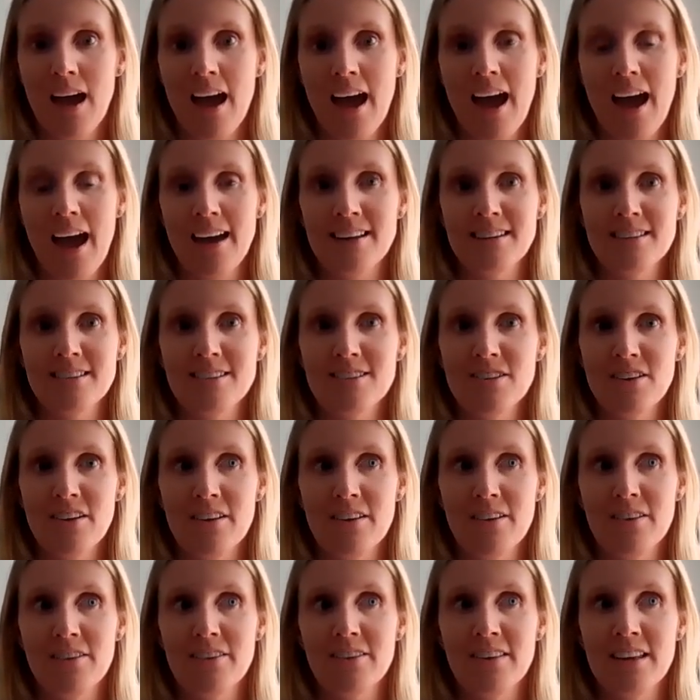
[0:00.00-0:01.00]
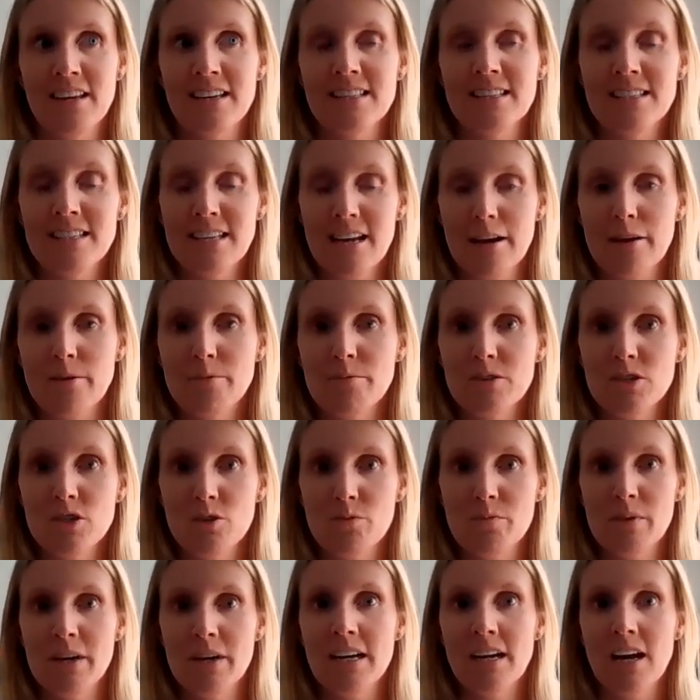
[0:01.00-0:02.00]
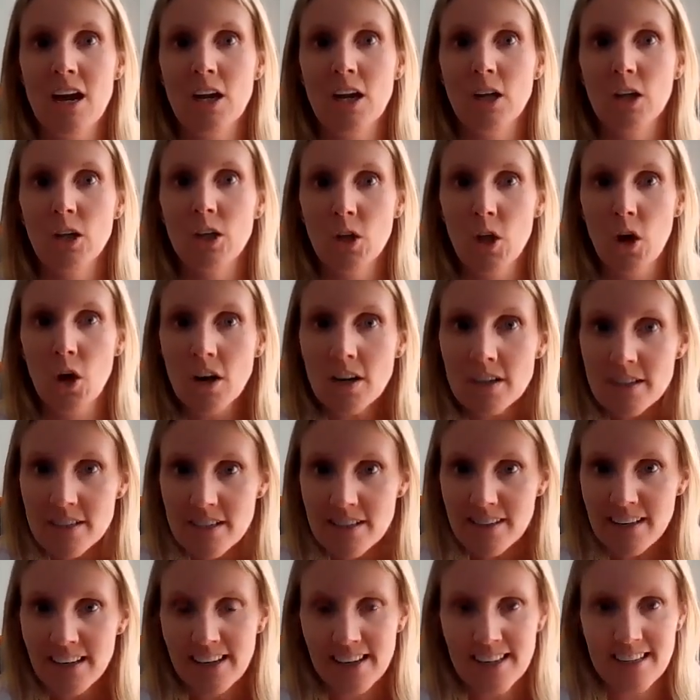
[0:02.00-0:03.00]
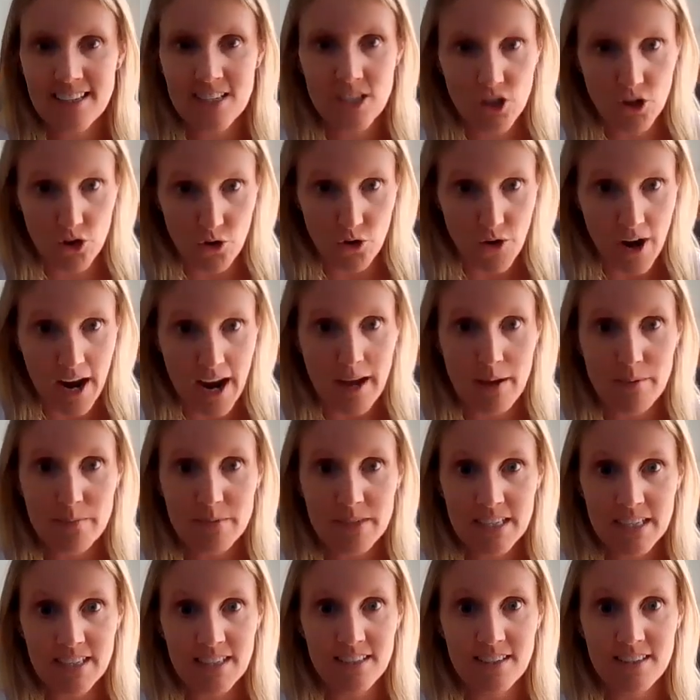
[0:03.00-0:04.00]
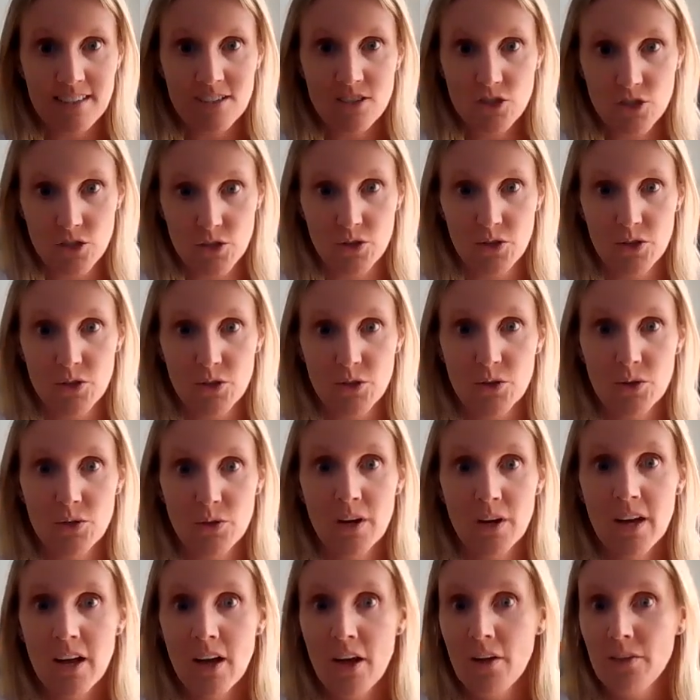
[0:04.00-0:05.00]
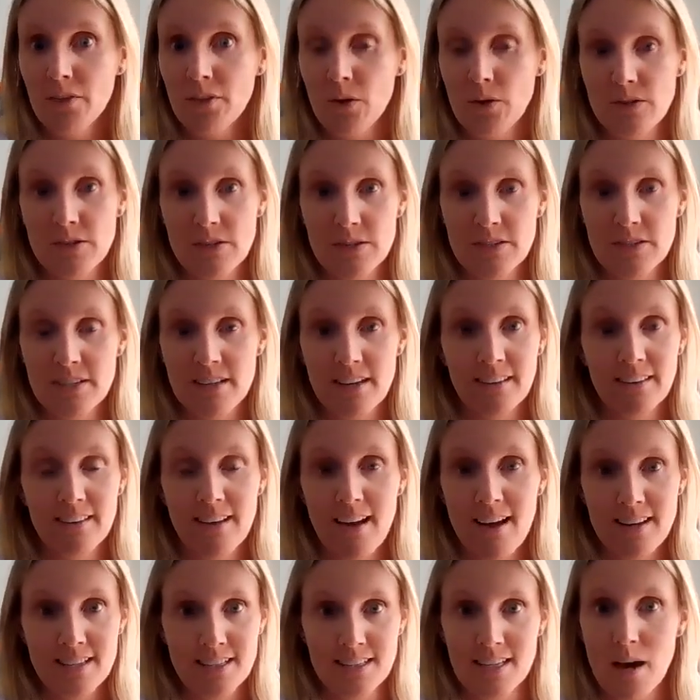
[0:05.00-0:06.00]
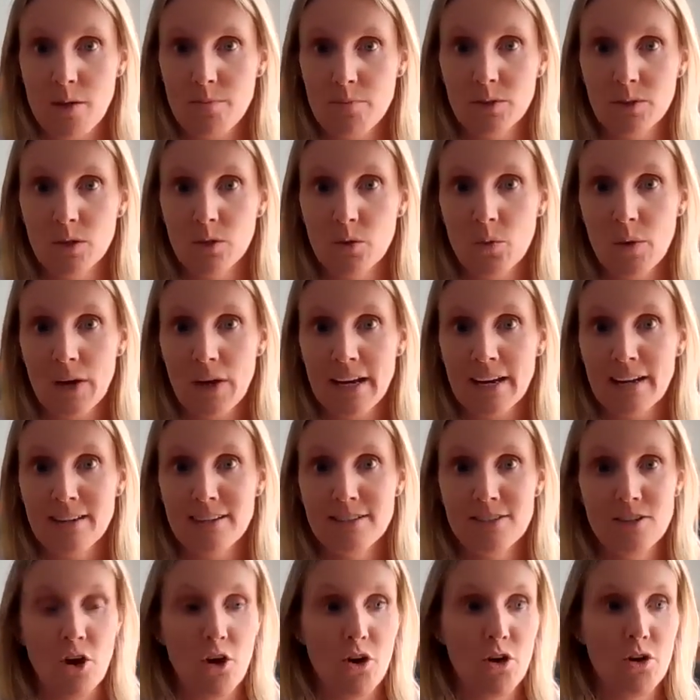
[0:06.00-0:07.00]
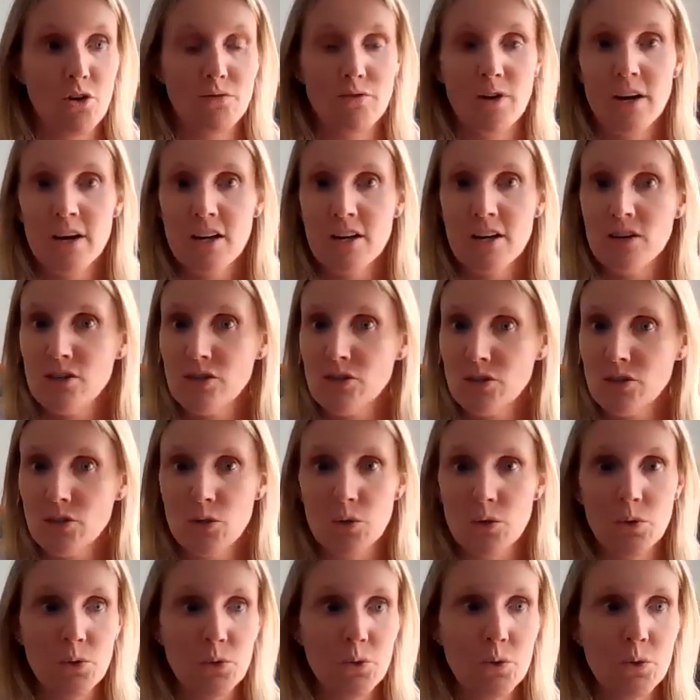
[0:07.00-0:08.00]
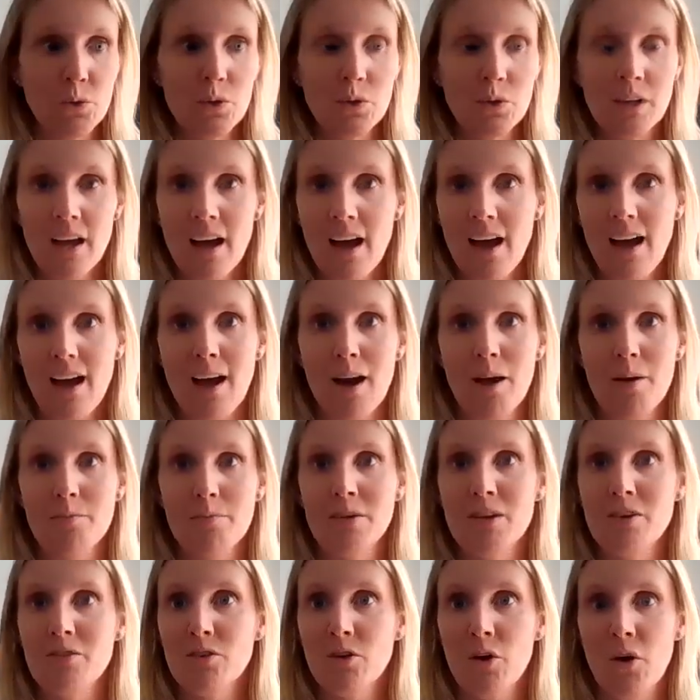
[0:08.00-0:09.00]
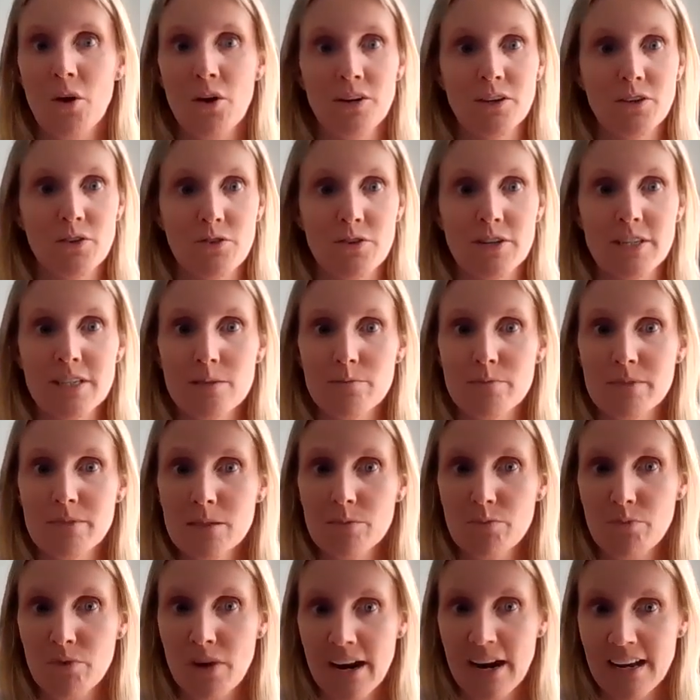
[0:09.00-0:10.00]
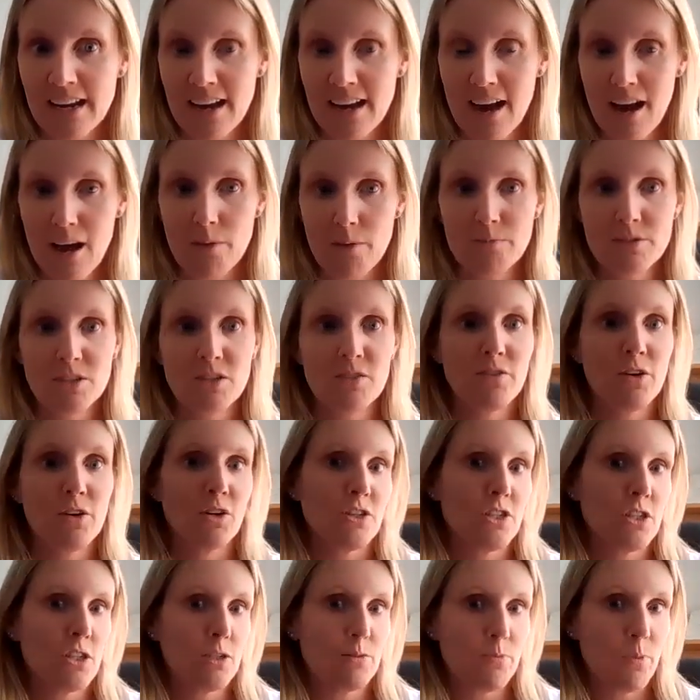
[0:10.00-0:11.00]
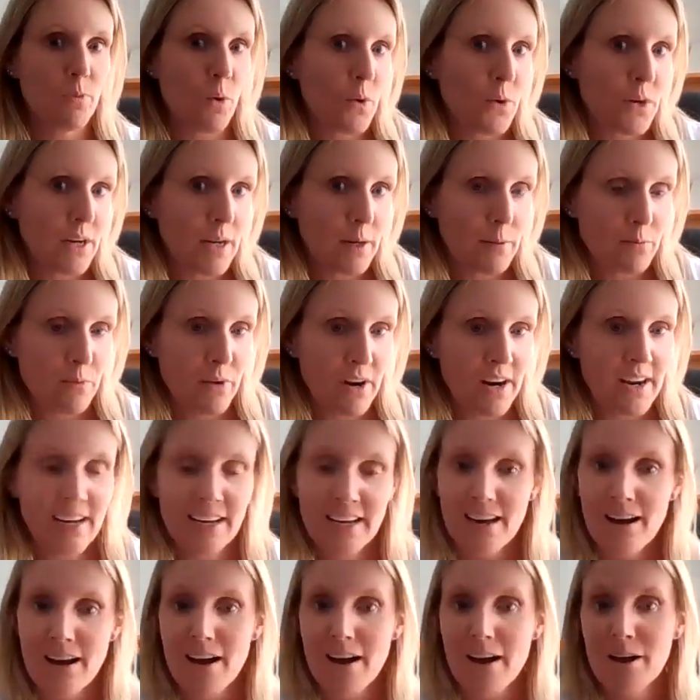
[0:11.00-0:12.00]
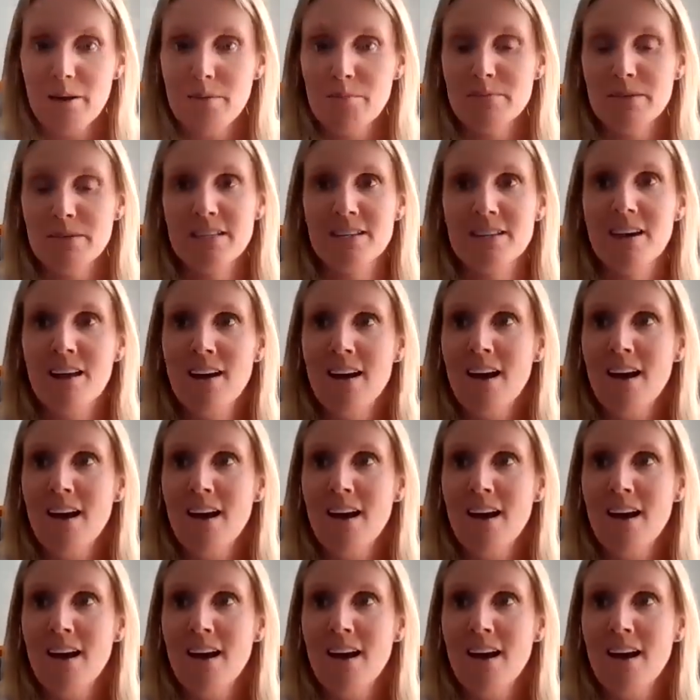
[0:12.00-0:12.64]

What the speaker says: and there seems to be a lot that gets crammed into those last couple of weeks of school. You've got Christmas breakups, you've got sporting breakups,